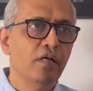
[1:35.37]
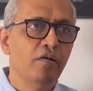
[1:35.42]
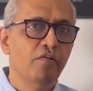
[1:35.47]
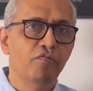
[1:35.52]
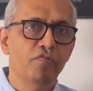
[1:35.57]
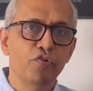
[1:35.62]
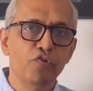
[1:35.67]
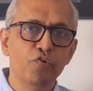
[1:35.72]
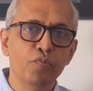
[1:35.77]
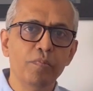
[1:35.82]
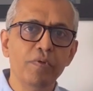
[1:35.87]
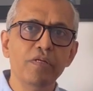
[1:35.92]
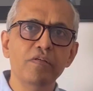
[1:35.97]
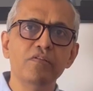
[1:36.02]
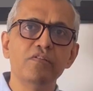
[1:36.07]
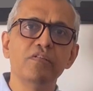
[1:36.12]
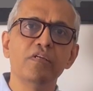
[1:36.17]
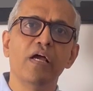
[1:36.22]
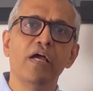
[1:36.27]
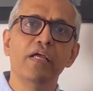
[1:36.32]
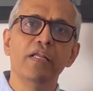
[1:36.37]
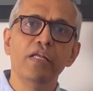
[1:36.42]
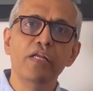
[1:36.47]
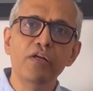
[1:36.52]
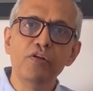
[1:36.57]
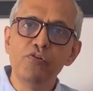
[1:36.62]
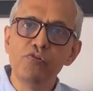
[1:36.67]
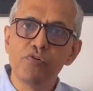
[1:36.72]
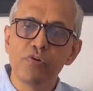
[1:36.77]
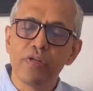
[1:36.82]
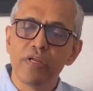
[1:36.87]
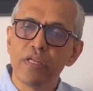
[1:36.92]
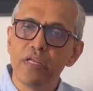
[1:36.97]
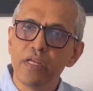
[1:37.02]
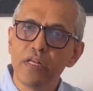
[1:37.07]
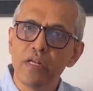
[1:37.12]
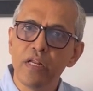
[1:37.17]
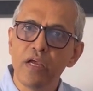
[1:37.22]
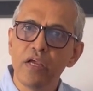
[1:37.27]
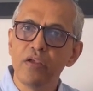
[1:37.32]
which means I need to
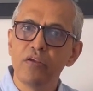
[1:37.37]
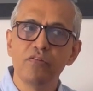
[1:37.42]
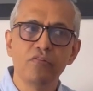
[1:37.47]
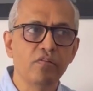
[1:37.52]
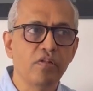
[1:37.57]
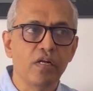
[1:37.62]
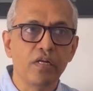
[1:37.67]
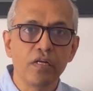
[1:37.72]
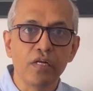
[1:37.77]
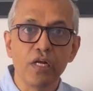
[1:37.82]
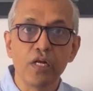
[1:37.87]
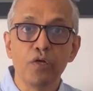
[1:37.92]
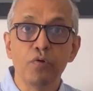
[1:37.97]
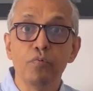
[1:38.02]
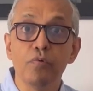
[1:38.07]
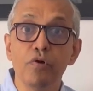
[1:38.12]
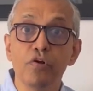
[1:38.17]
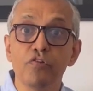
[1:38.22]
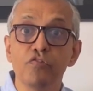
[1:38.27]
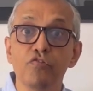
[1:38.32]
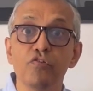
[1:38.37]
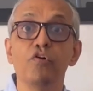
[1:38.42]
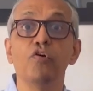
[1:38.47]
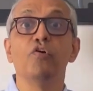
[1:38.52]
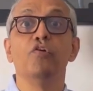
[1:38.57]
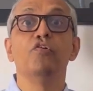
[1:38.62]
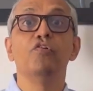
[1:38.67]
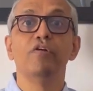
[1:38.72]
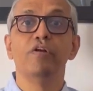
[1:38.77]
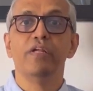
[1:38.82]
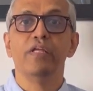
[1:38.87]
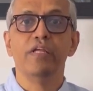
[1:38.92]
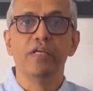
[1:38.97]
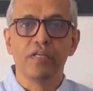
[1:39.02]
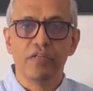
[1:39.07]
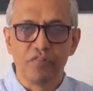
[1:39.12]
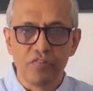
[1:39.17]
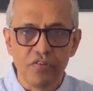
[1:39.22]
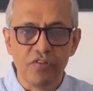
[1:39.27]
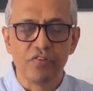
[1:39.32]
recognize that networks already
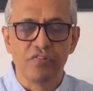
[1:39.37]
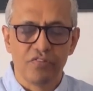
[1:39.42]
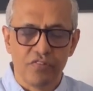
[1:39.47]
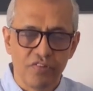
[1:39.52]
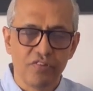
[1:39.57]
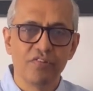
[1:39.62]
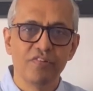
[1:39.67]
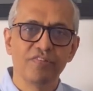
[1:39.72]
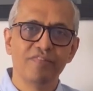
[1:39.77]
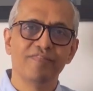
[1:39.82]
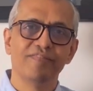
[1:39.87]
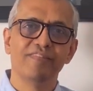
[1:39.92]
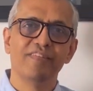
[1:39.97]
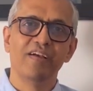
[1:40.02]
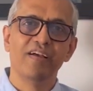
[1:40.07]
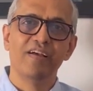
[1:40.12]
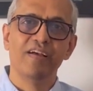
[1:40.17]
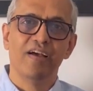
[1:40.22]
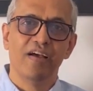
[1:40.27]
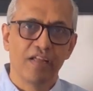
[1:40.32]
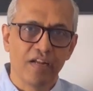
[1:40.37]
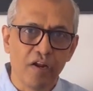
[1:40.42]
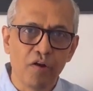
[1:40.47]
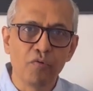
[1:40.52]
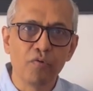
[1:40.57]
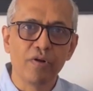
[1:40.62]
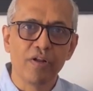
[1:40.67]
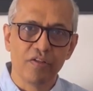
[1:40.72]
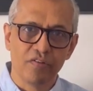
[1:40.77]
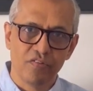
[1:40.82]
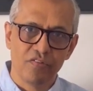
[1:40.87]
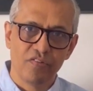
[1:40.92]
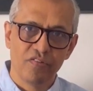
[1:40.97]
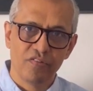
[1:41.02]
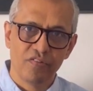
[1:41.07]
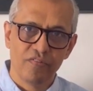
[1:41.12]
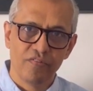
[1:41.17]
exist around us.